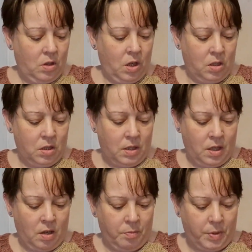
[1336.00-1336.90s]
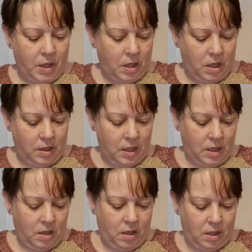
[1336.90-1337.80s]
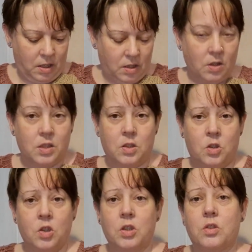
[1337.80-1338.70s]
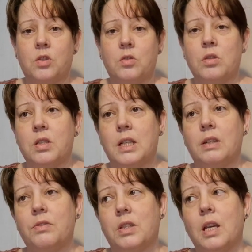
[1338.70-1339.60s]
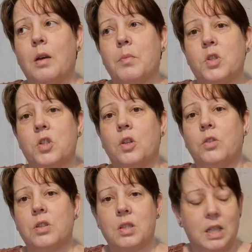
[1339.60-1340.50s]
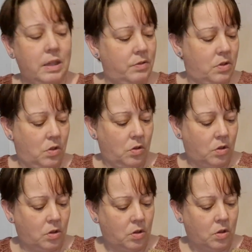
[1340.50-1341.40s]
under the armpit, and then I decided to just do the sleeves, see how much yarn the sleeves took.